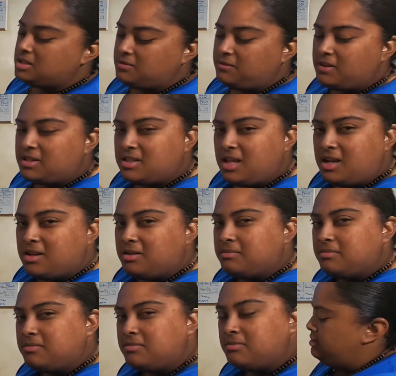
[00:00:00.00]
fix that up.
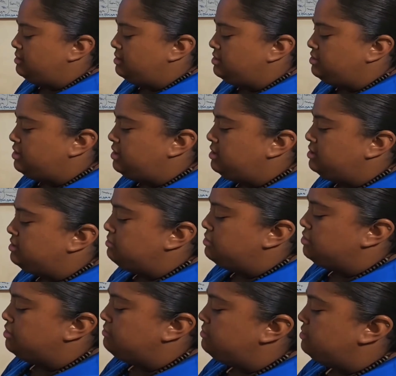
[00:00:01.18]
Let's try out some
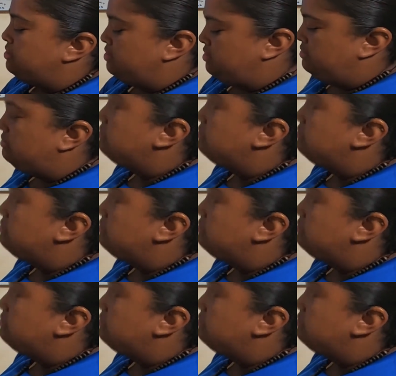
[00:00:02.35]
drums. So